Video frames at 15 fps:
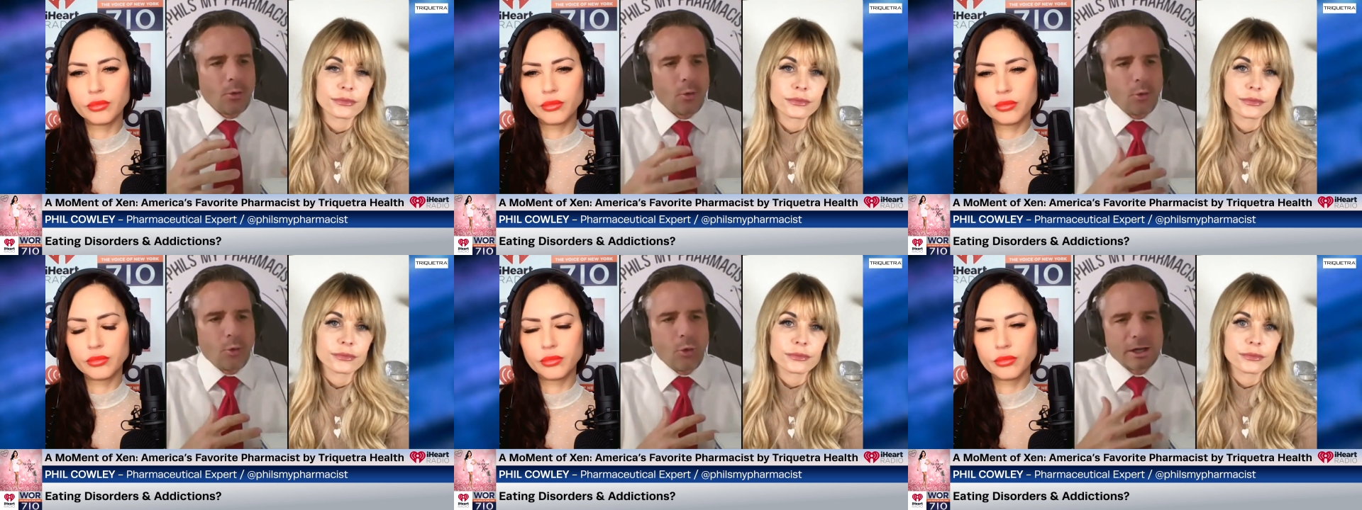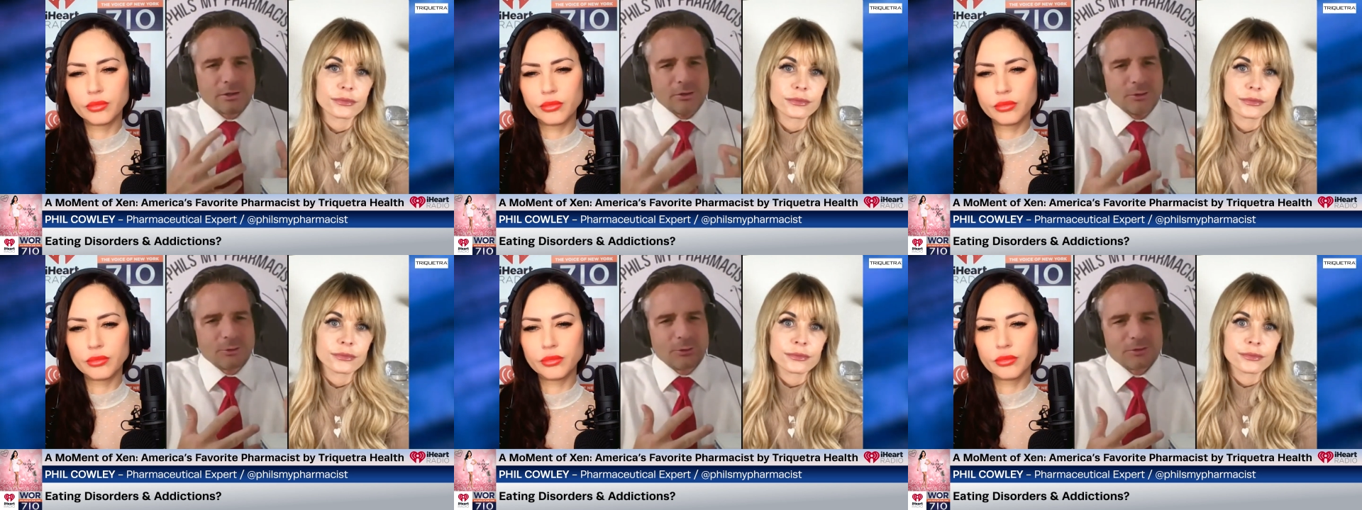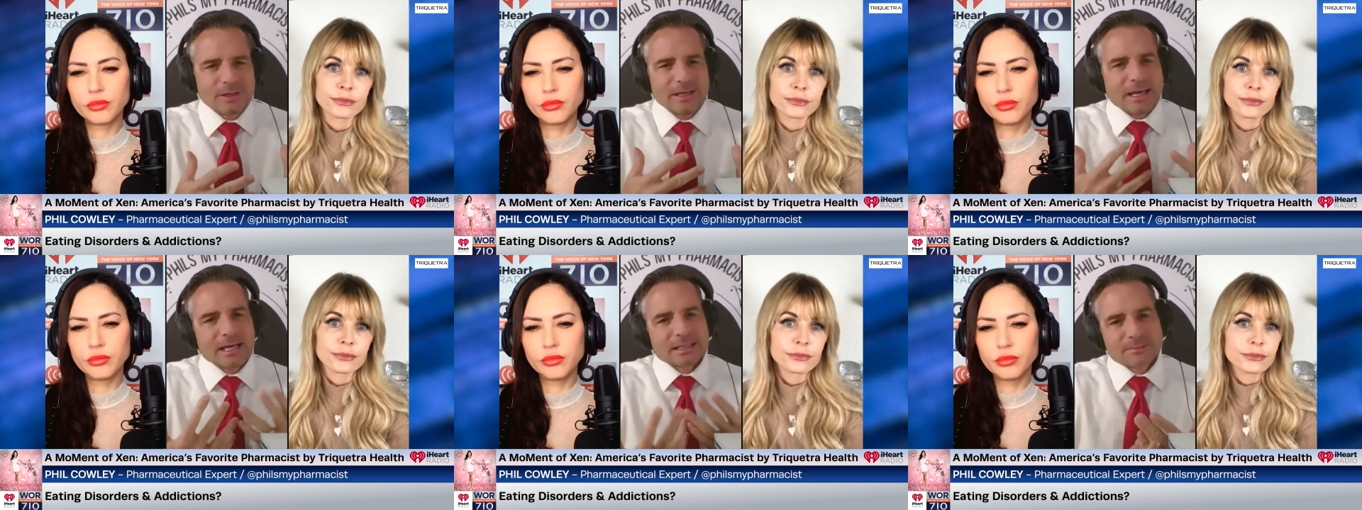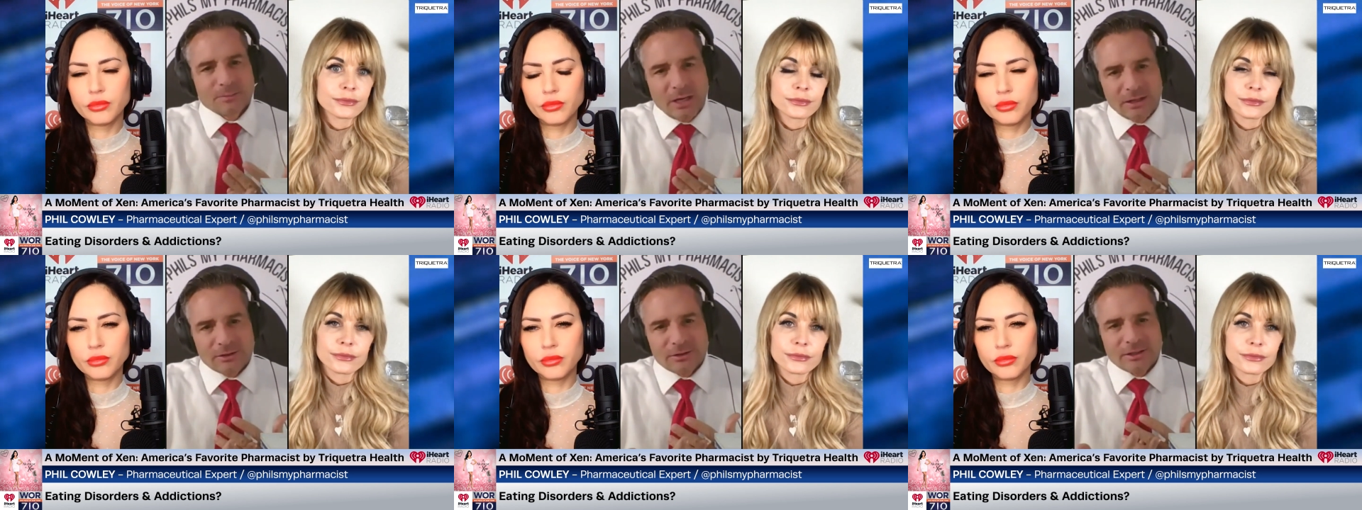Speaker 1: what do you think as a
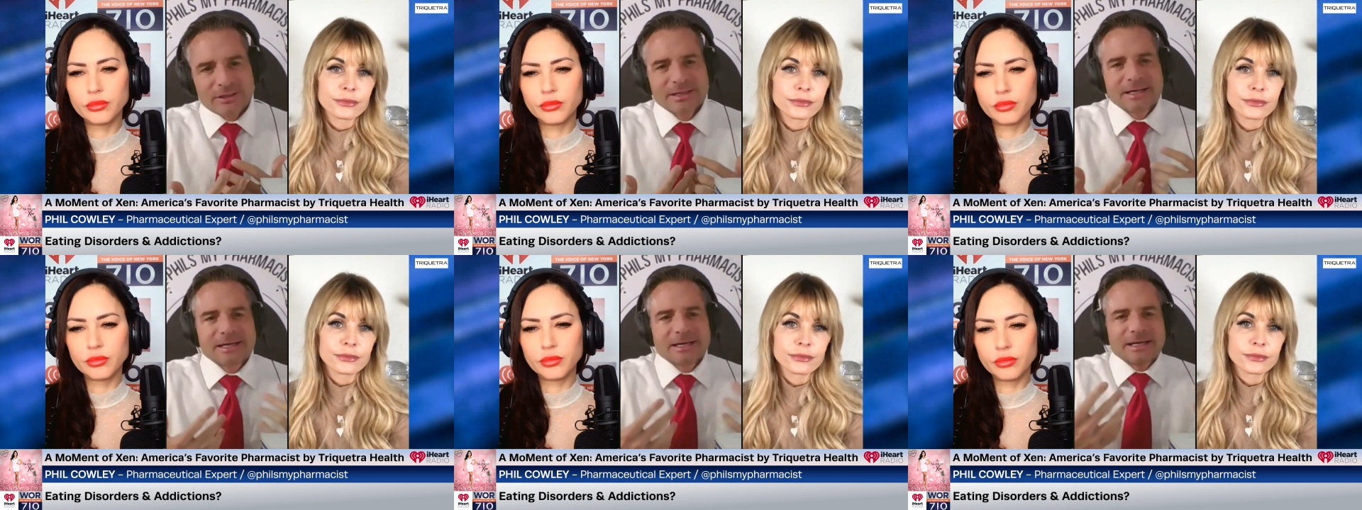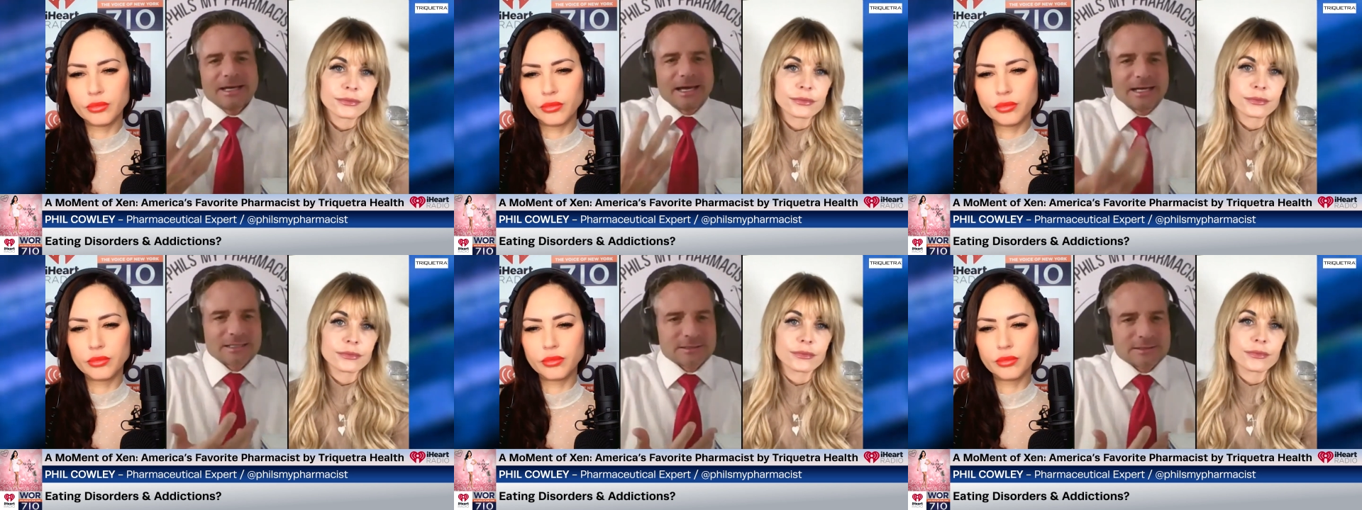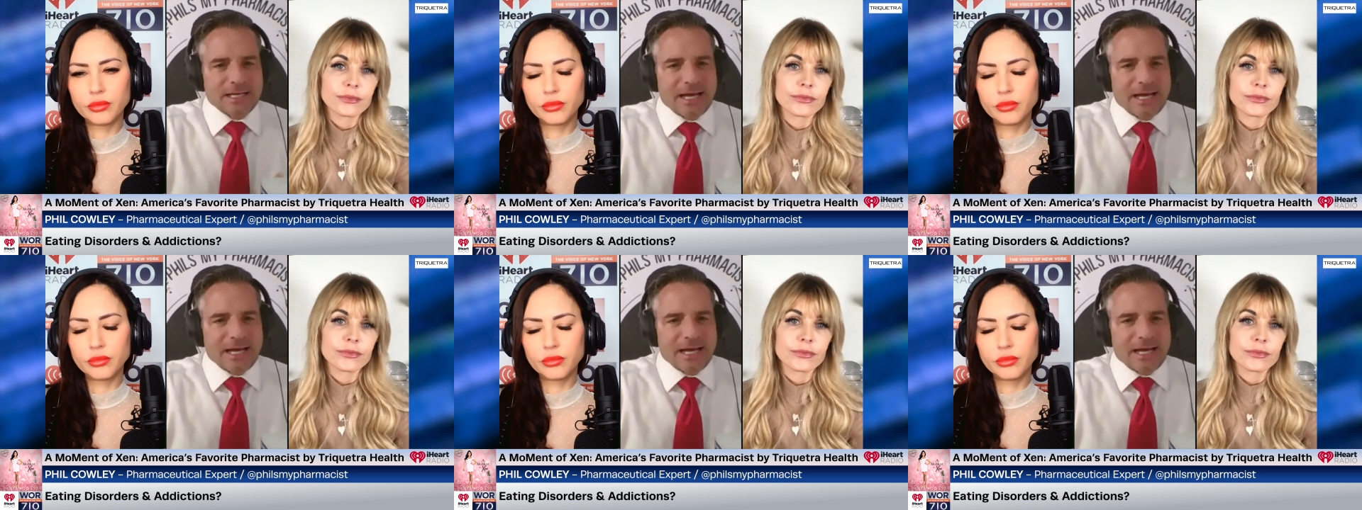mother as